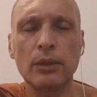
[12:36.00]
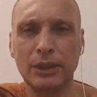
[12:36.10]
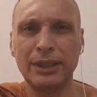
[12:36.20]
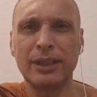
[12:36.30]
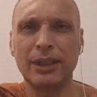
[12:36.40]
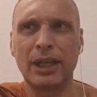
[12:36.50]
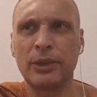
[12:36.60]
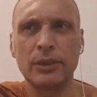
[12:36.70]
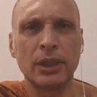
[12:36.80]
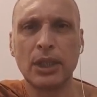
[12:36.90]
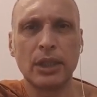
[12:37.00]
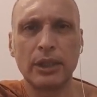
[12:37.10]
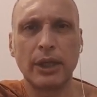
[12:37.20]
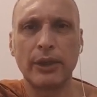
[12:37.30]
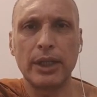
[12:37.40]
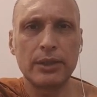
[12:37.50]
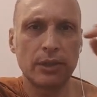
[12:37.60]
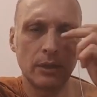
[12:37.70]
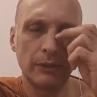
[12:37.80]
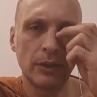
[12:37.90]
let alone, you know,
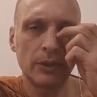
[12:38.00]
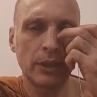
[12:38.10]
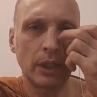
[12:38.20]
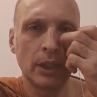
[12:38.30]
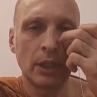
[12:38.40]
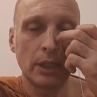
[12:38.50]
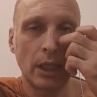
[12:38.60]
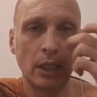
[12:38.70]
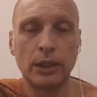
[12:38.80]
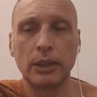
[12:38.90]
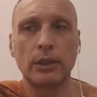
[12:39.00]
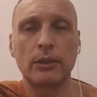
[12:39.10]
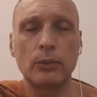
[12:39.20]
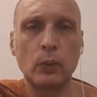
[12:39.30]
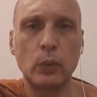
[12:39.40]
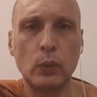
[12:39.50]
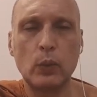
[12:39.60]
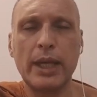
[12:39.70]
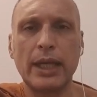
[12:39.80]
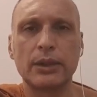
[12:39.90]
into the future. Now,
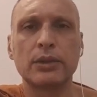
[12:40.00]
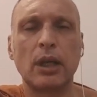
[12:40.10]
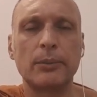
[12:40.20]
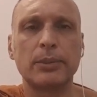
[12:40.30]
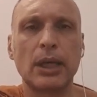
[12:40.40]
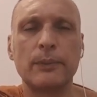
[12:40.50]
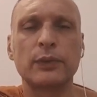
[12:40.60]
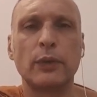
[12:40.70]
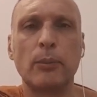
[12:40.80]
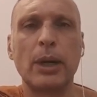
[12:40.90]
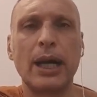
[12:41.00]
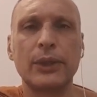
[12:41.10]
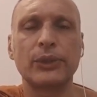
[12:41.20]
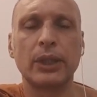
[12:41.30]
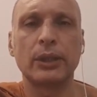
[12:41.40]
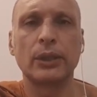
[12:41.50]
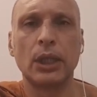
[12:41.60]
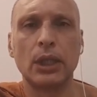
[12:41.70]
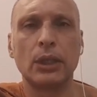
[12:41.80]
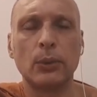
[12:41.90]
when our time comes for passing,
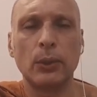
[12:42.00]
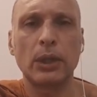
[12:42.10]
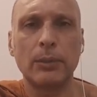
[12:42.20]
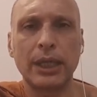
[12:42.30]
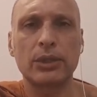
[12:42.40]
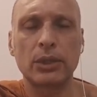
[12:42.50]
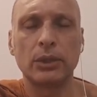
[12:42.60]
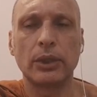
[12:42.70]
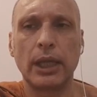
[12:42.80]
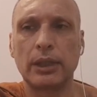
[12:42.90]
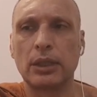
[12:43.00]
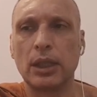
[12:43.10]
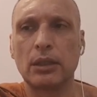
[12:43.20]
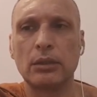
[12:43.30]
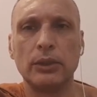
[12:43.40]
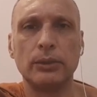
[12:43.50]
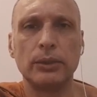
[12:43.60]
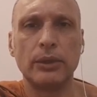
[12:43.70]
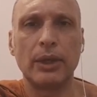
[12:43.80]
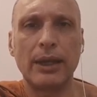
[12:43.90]
you want to make sure that
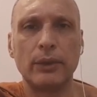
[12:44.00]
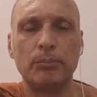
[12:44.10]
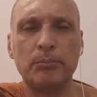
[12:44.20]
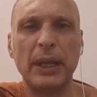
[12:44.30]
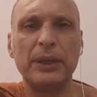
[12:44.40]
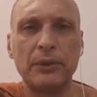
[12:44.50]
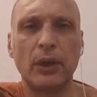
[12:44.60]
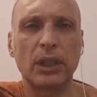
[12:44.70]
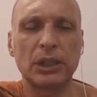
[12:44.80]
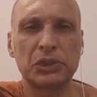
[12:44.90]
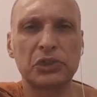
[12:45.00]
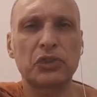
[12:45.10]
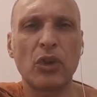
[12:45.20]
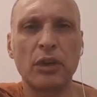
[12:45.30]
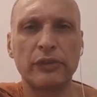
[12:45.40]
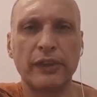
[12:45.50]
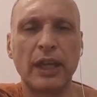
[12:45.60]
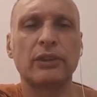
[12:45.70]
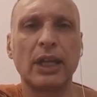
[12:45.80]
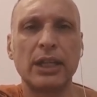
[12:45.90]
you have a bedrock, a strong
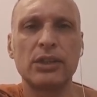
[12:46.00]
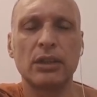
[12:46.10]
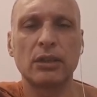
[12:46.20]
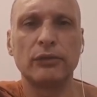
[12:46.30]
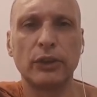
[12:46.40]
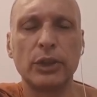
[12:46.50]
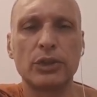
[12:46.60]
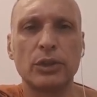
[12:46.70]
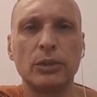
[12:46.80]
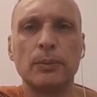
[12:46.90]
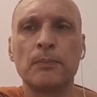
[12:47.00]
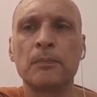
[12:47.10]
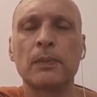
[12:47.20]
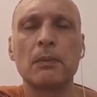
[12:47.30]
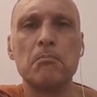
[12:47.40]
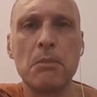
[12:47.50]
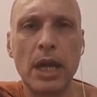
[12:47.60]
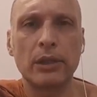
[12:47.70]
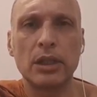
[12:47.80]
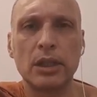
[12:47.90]
foundation of virtue,
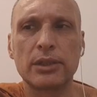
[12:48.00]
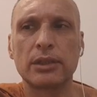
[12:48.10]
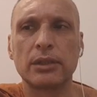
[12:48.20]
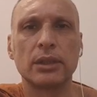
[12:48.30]
merit,